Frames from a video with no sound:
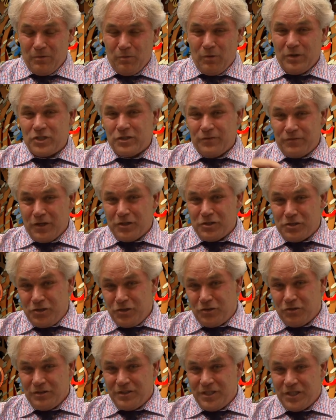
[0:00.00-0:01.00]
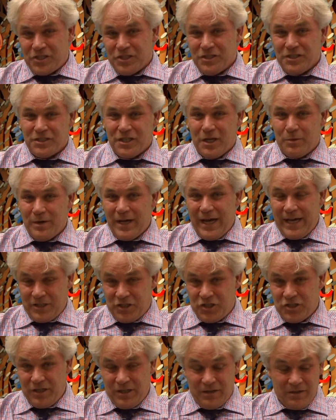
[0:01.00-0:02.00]
which of those two conditions they were
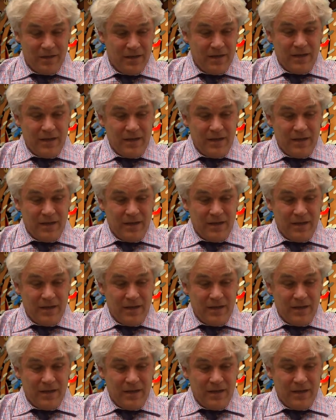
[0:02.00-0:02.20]
hatched in.